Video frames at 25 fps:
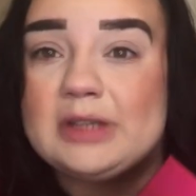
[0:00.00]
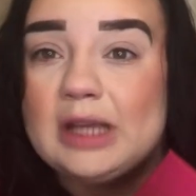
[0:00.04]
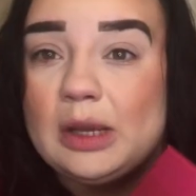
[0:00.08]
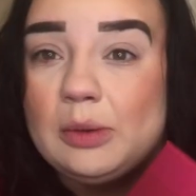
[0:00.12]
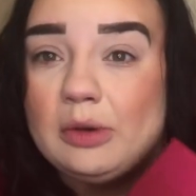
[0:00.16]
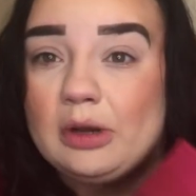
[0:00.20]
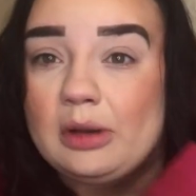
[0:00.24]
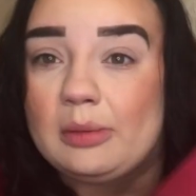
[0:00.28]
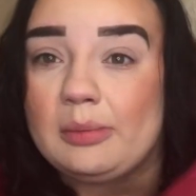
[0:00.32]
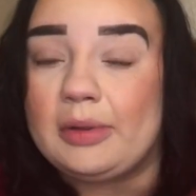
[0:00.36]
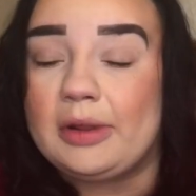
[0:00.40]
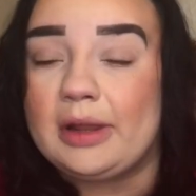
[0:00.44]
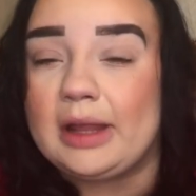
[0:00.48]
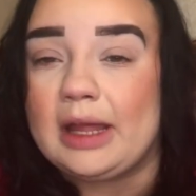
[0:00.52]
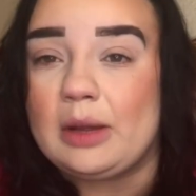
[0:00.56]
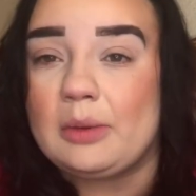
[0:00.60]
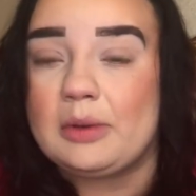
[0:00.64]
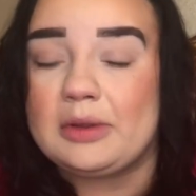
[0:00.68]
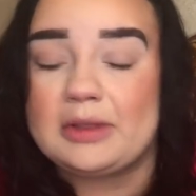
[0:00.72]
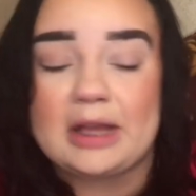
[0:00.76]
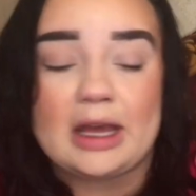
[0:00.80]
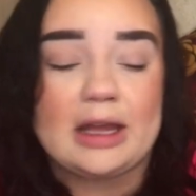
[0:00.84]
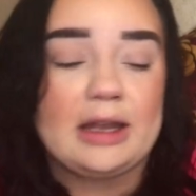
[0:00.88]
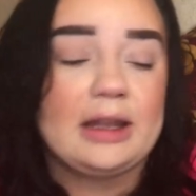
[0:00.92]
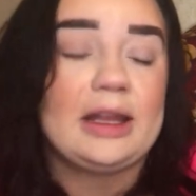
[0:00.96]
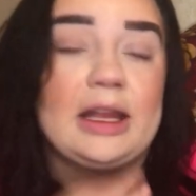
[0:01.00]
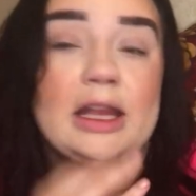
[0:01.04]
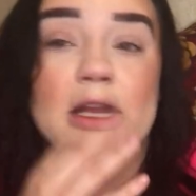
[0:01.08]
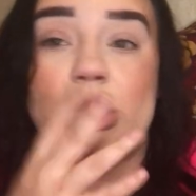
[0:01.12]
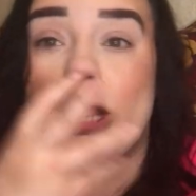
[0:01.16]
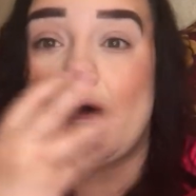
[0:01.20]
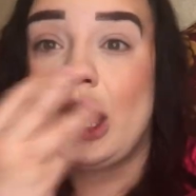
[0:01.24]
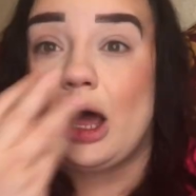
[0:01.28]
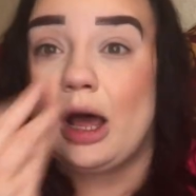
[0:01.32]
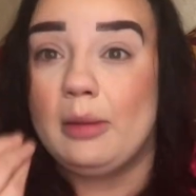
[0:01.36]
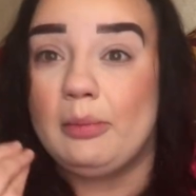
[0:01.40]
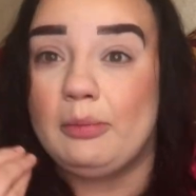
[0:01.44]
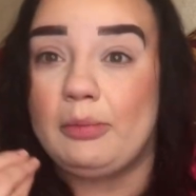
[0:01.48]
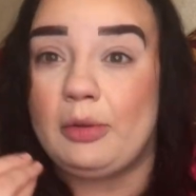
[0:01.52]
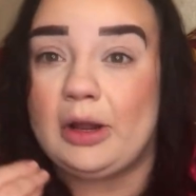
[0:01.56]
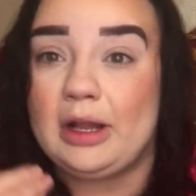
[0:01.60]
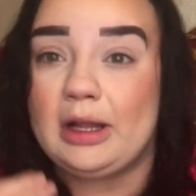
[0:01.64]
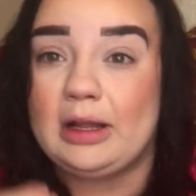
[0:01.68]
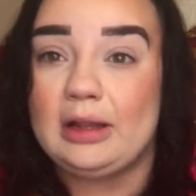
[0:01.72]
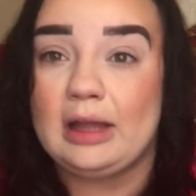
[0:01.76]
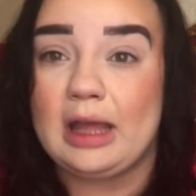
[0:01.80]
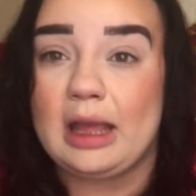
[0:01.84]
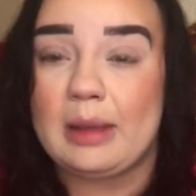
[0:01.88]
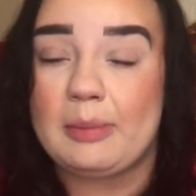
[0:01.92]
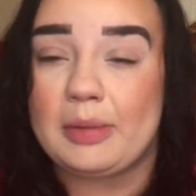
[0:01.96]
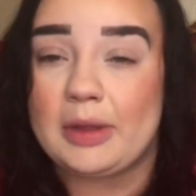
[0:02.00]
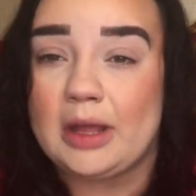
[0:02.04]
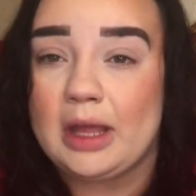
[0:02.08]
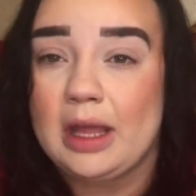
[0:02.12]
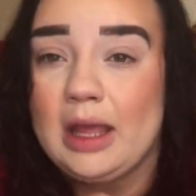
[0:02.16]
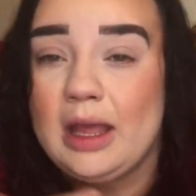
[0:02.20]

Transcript: I want to play with kind of like an ombre lip.